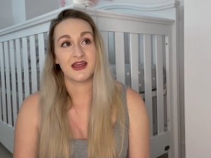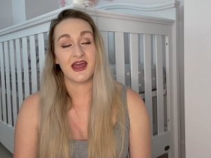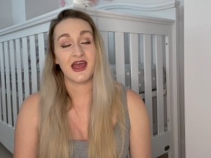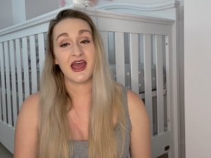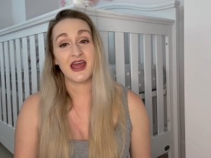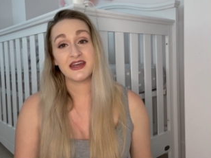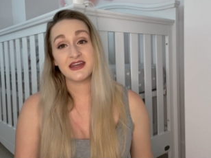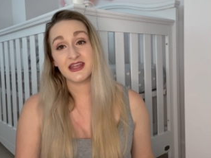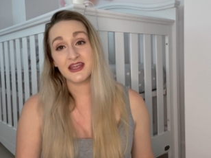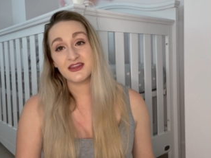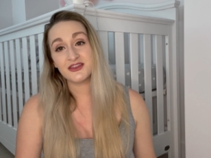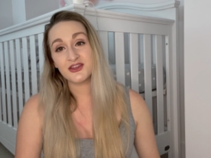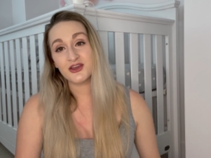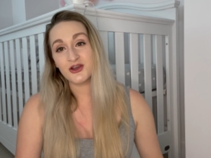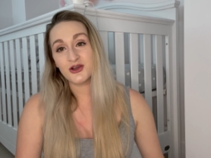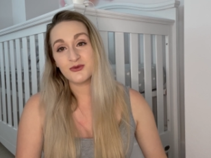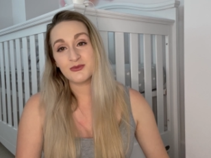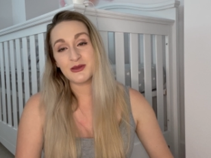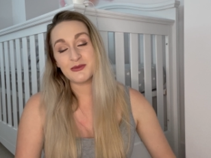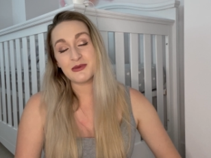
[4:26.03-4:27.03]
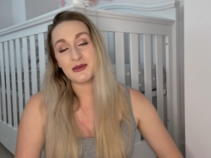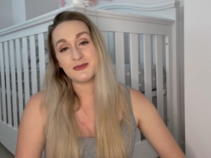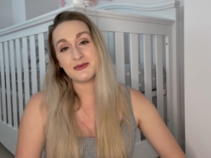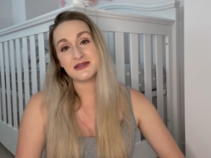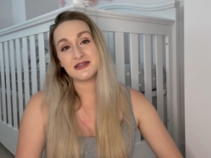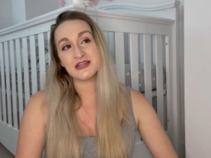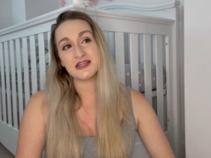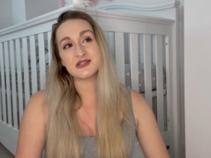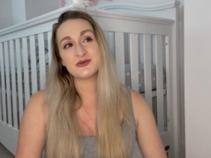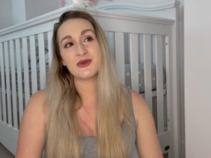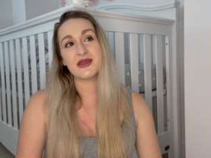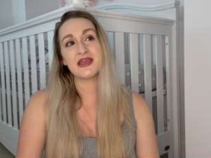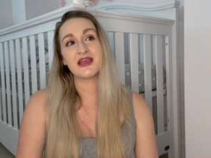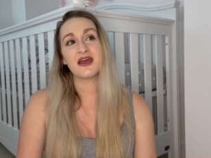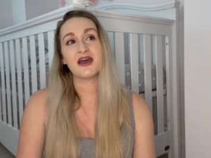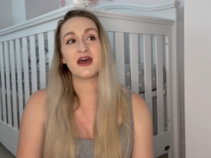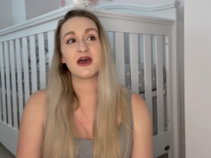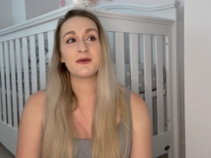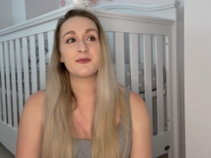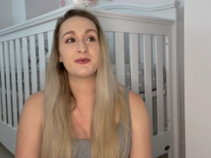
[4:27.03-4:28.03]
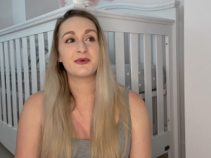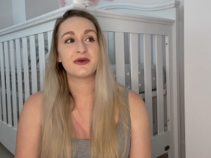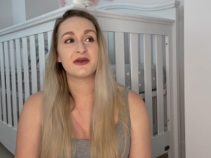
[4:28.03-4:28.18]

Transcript: At night though, my baby does wake up